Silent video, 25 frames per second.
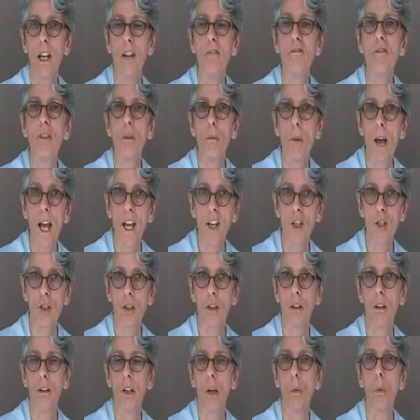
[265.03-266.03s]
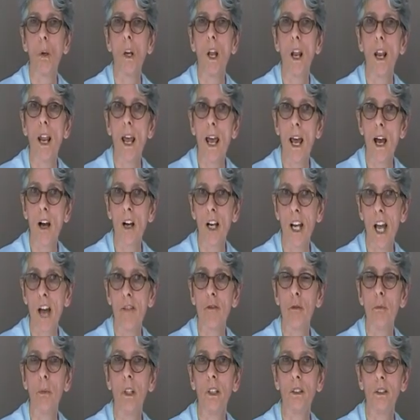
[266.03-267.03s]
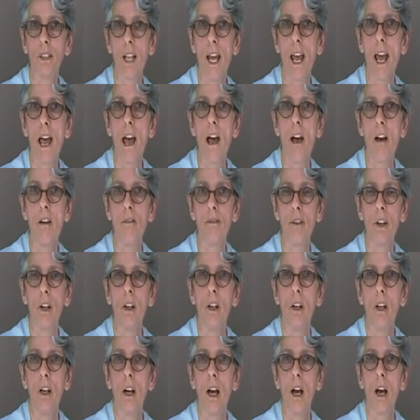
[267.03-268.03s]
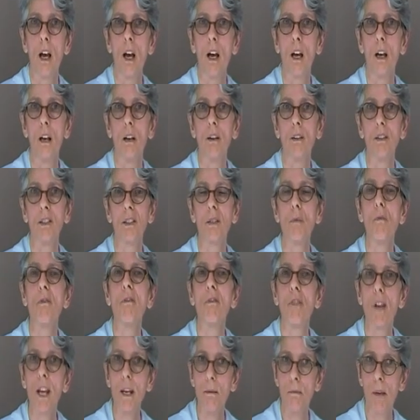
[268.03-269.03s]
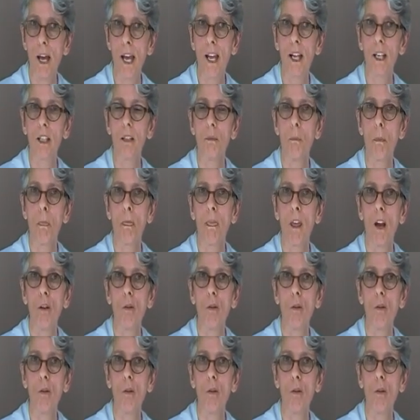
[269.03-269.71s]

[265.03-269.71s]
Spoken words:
information that will allow government to have some feedback